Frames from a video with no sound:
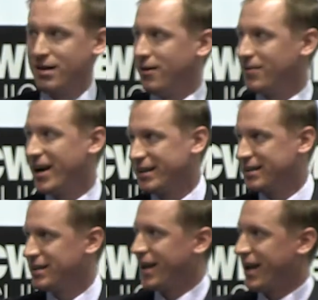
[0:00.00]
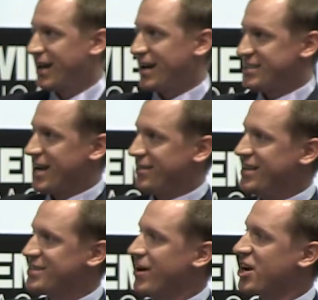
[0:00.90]
All right. Again, I said
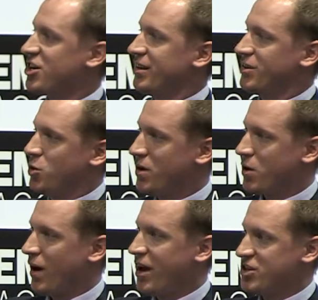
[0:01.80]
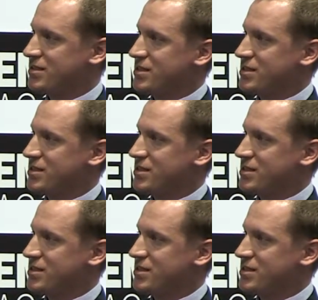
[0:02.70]
these are actually 2 equations.